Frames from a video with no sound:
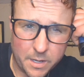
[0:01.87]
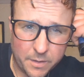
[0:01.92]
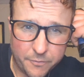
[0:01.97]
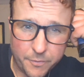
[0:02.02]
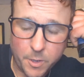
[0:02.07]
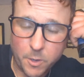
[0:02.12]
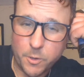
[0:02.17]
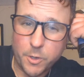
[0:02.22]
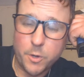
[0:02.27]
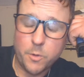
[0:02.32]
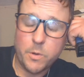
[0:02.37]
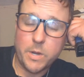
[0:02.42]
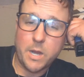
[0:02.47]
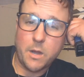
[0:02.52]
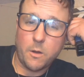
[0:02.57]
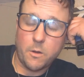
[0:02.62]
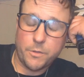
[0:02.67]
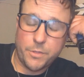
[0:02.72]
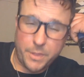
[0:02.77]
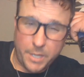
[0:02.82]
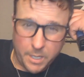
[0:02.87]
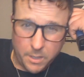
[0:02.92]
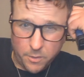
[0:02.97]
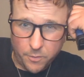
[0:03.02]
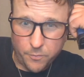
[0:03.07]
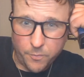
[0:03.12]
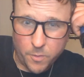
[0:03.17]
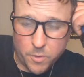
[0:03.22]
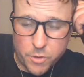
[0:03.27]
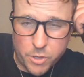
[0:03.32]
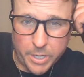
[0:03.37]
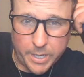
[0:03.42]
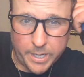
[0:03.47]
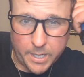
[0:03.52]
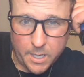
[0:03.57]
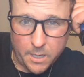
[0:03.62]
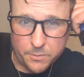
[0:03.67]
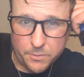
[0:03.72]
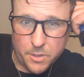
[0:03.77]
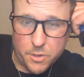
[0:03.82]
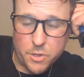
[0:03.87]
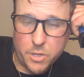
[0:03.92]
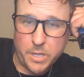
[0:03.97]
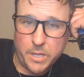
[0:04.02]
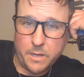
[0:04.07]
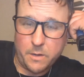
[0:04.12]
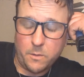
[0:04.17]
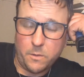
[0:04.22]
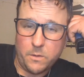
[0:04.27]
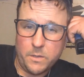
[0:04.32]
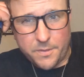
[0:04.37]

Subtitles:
If you're new here, thank you for checking out the channel.